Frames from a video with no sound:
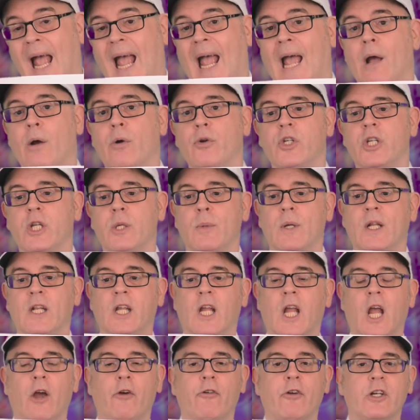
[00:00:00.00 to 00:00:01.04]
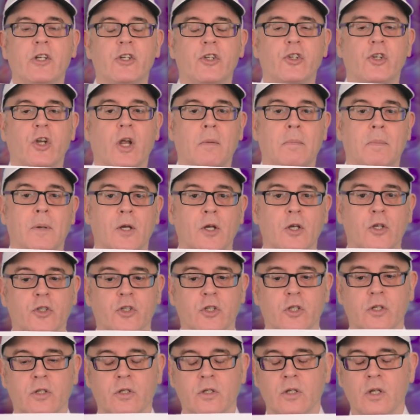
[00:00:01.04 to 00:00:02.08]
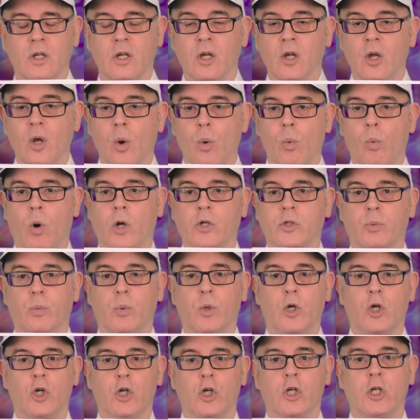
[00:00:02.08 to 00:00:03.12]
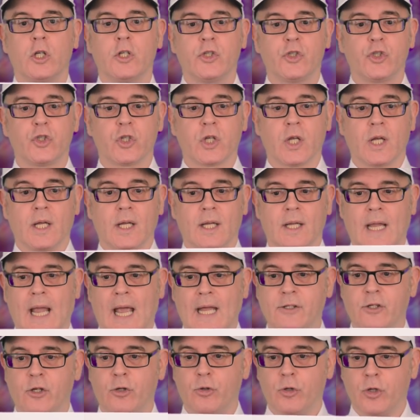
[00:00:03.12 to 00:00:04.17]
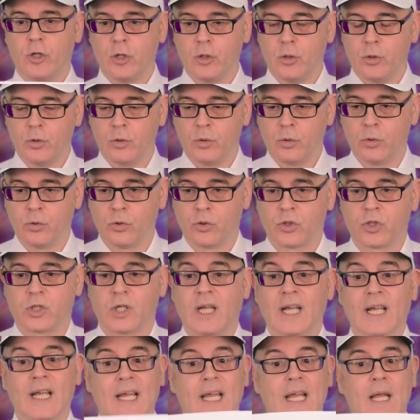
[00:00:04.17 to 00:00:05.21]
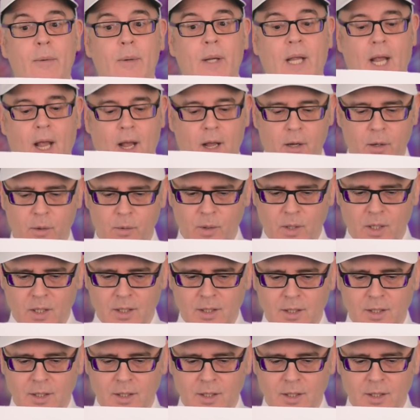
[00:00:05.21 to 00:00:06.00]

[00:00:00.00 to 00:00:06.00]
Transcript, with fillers: How do you encourage a person? What words can you use? Here we go